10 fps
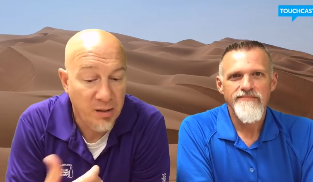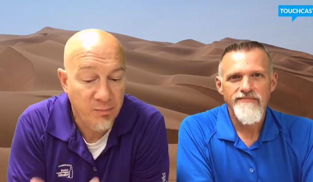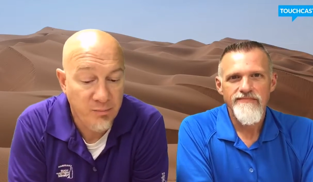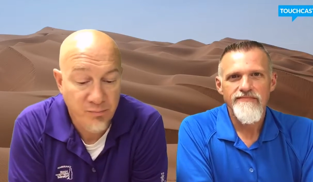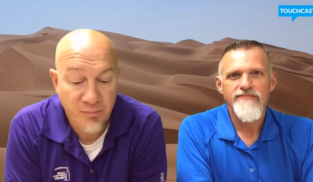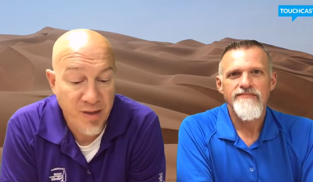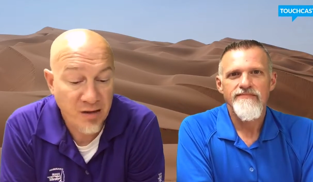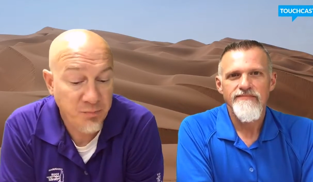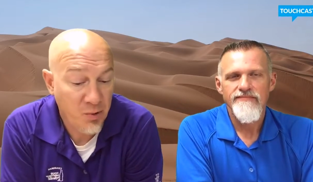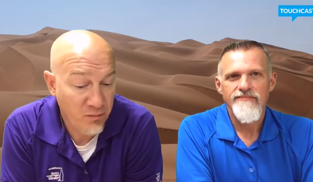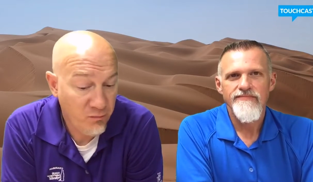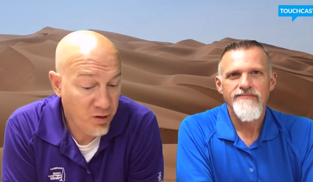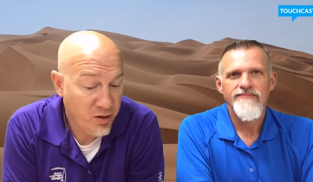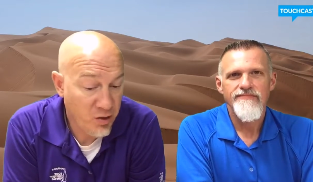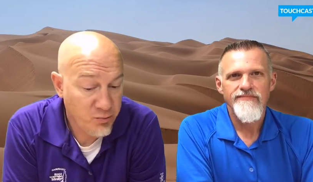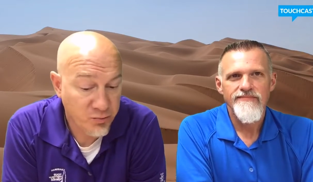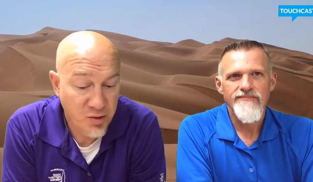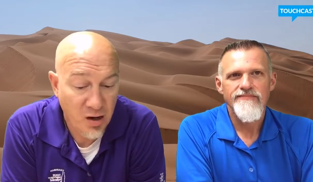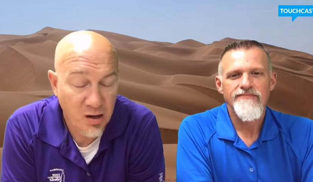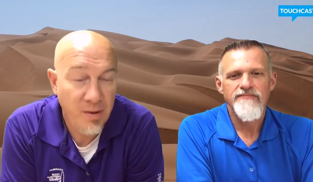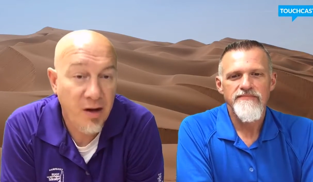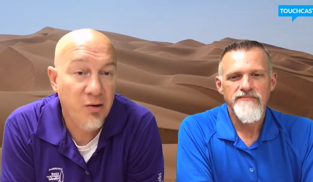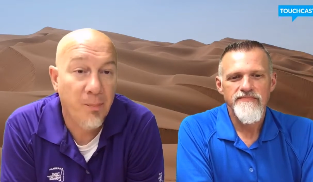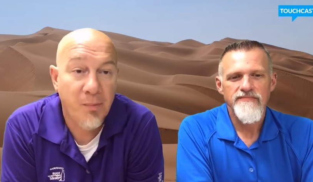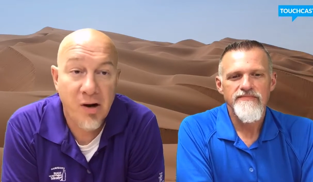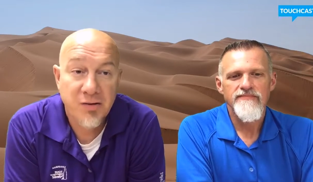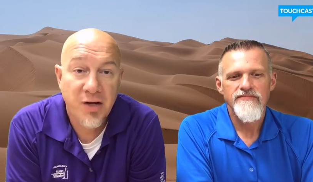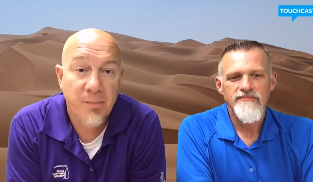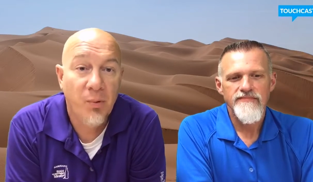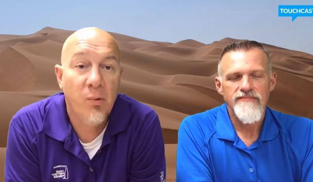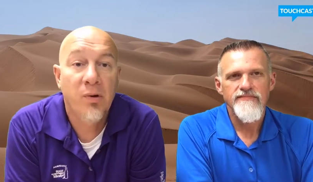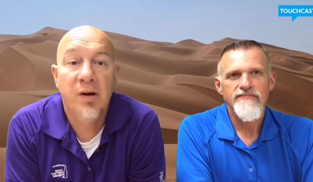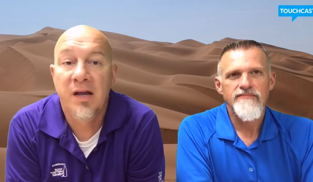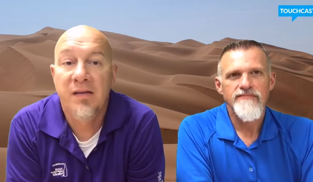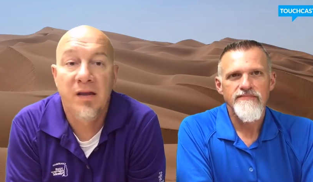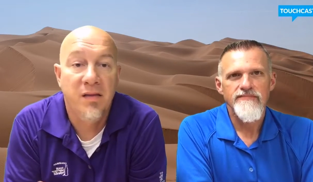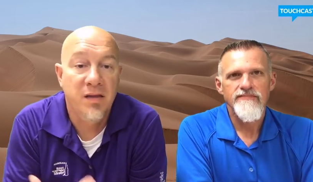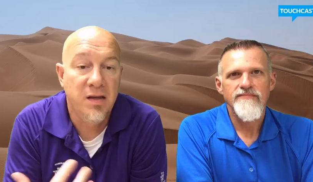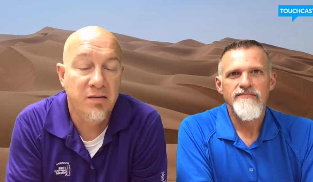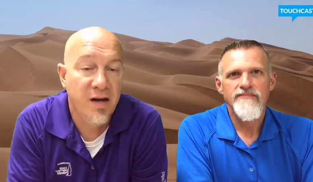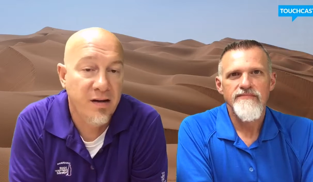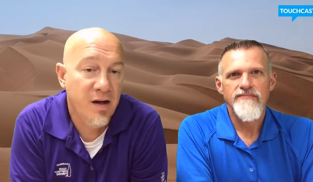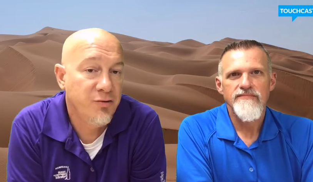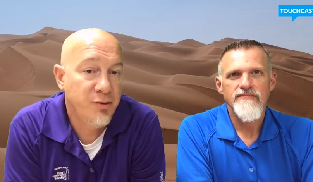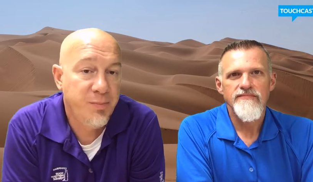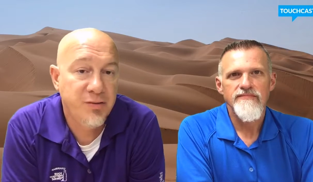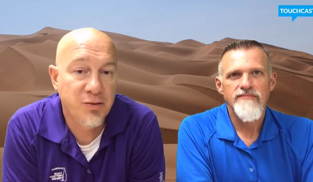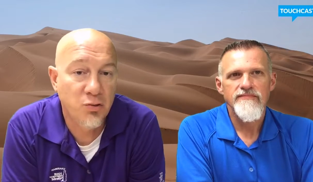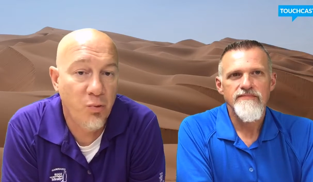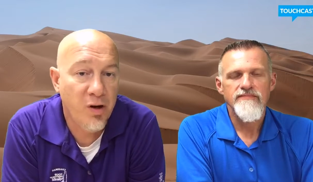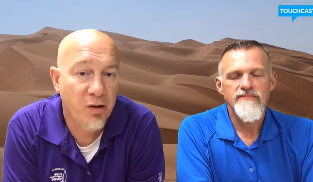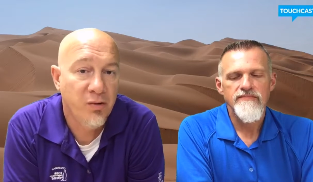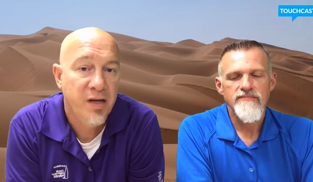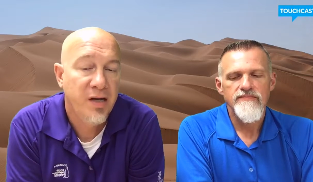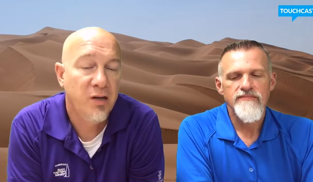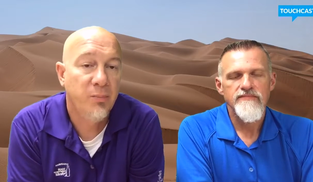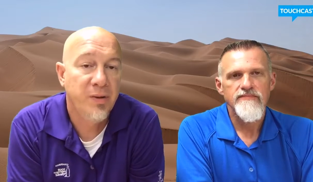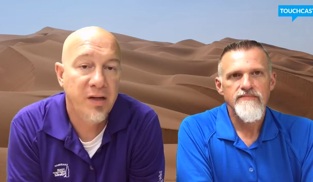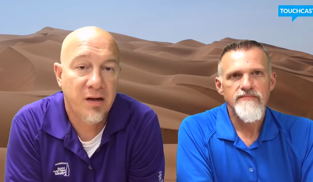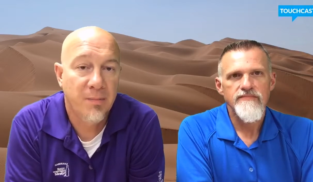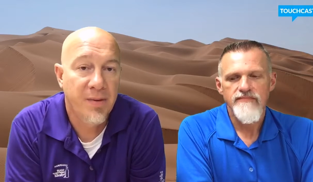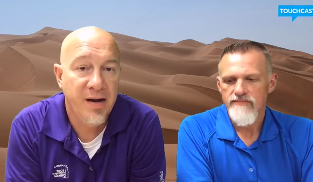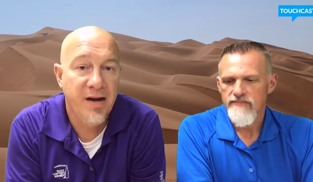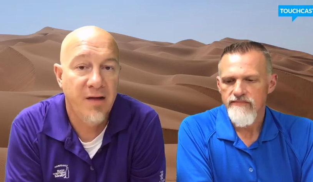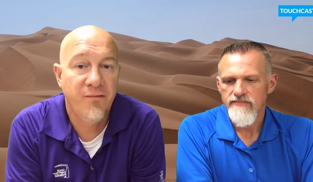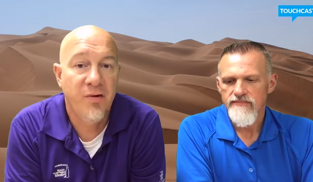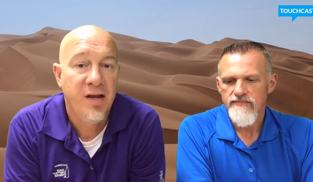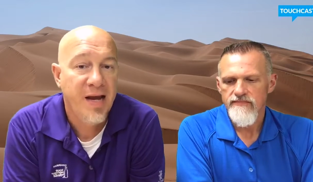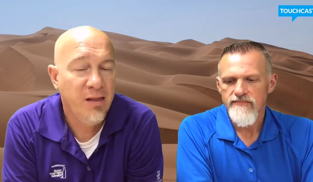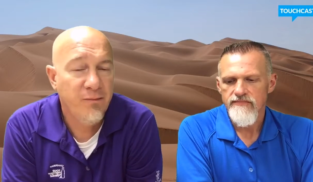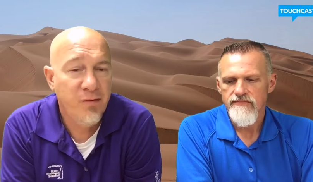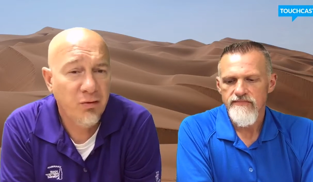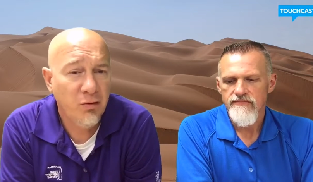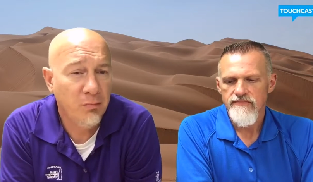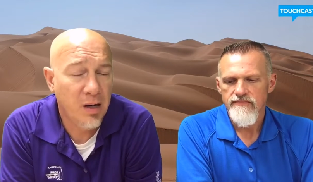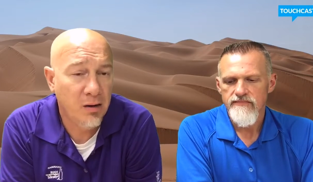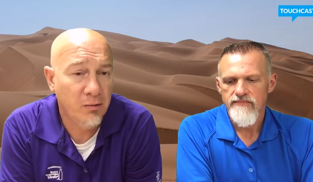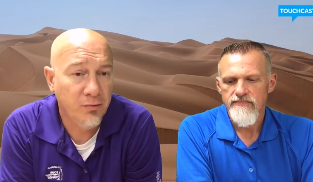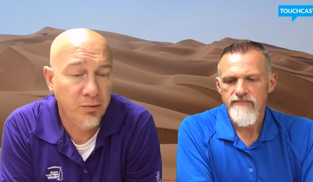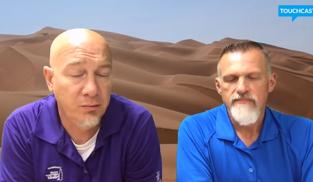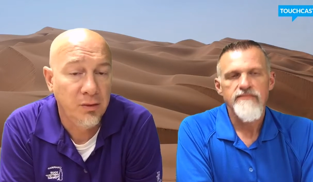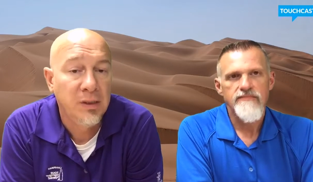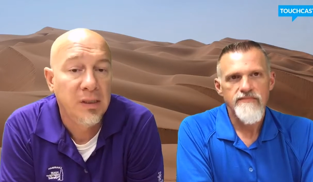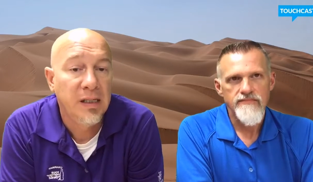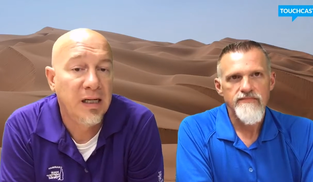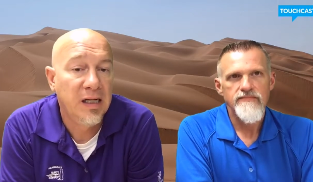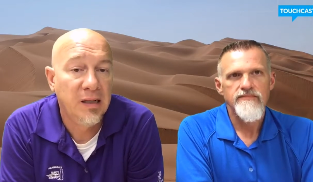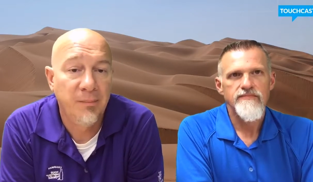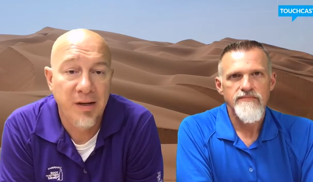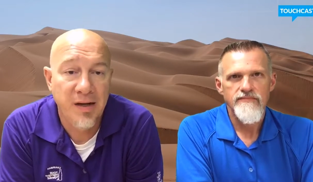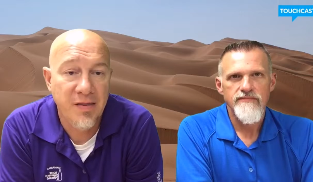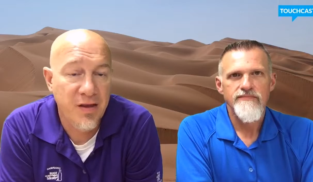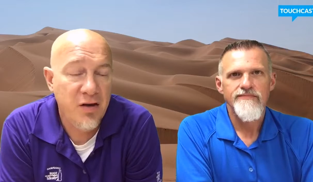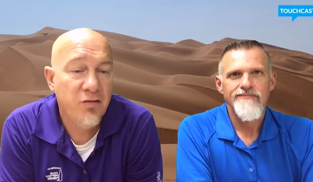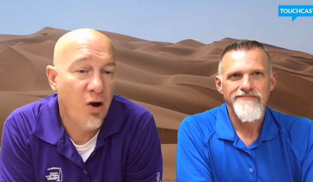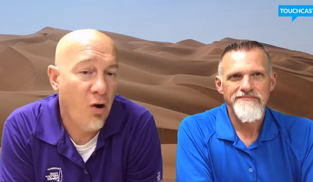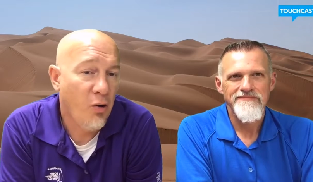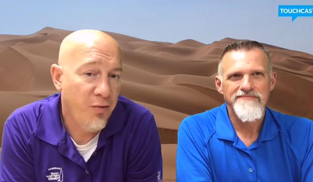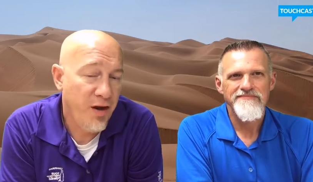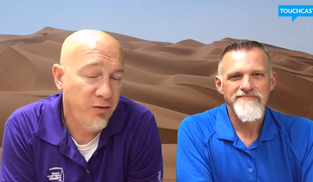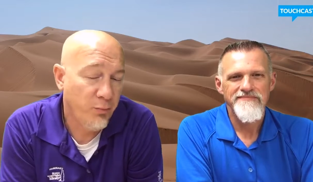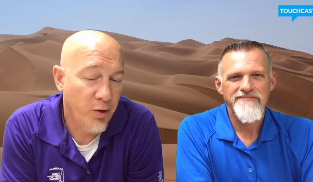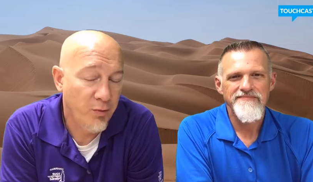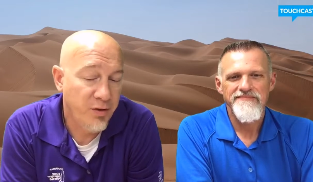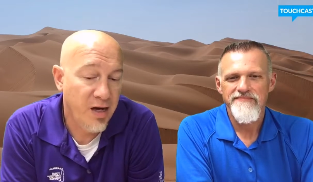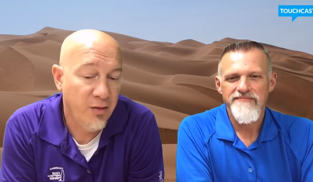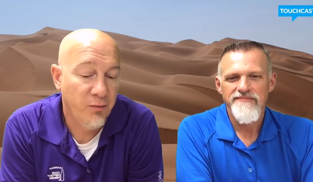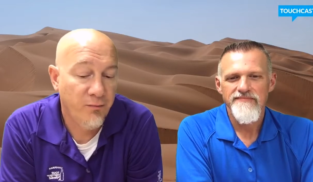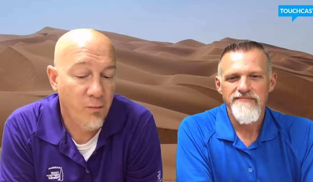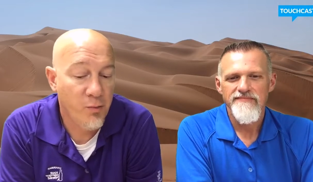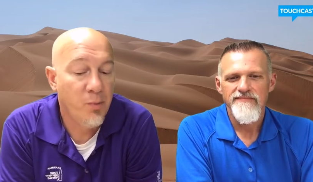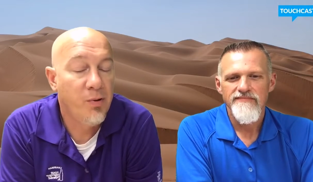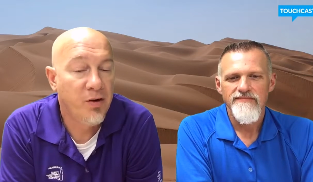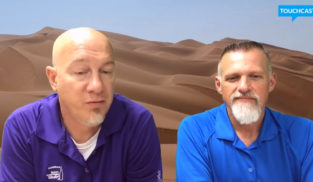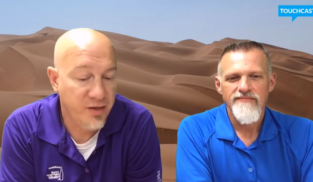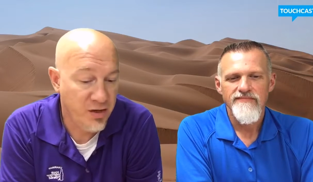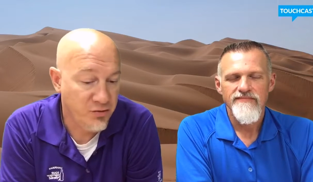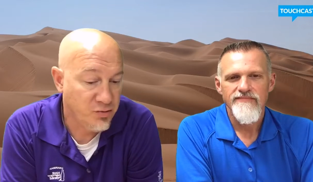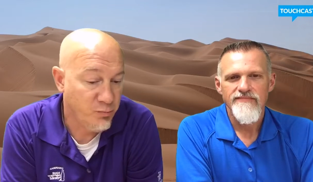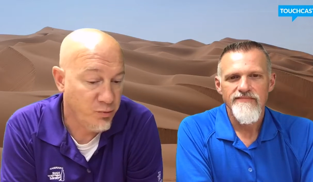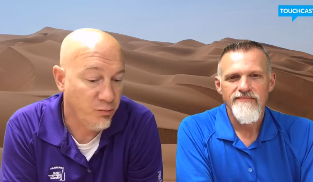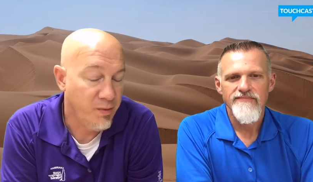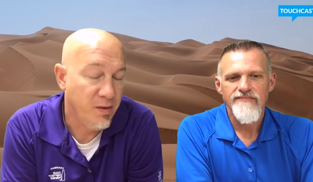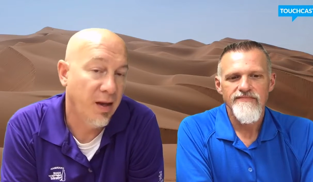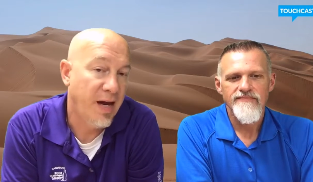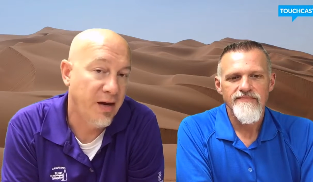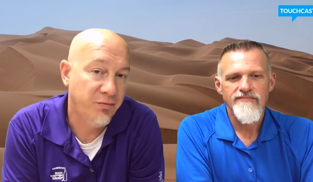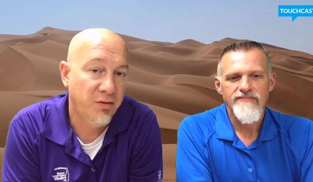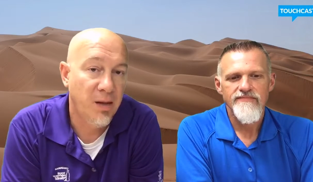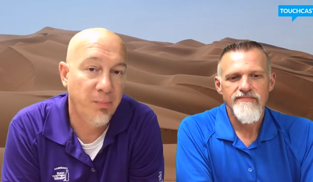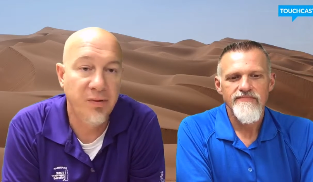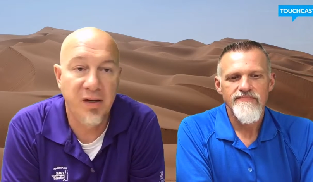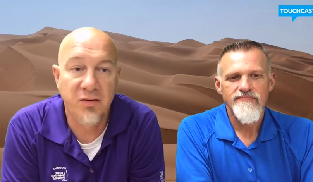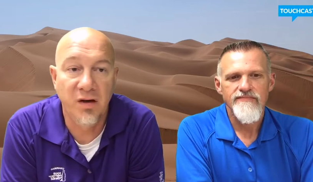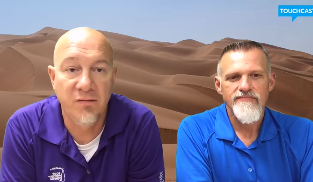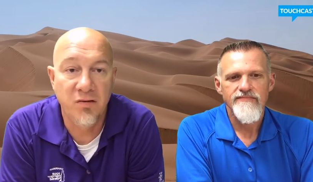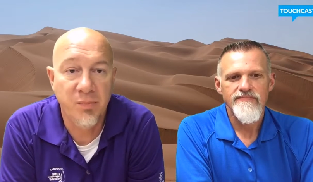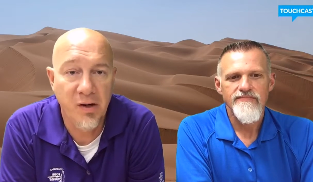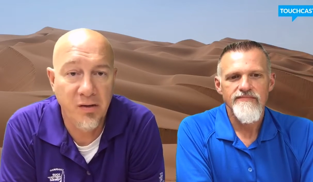Speaker 1: um, that's part of what Coach was talking about, you know, project board and then the technology piece as well. It'll be a combined effort and the physical model too. Um, these all things will go together for your presentation, which will be the last couple days of this